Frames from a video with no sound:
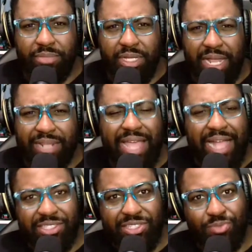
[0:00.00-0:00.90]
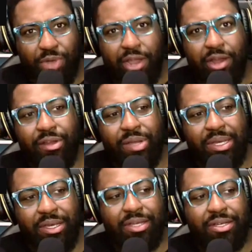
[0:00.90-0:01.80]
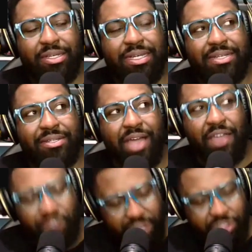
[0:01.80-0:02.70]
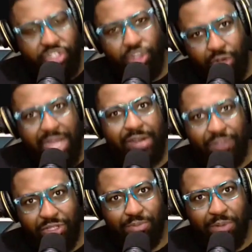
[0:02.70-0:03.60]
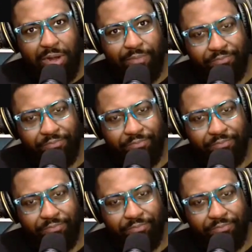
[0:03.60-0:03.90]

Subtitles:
And that's where I feel the show kind of falls apart.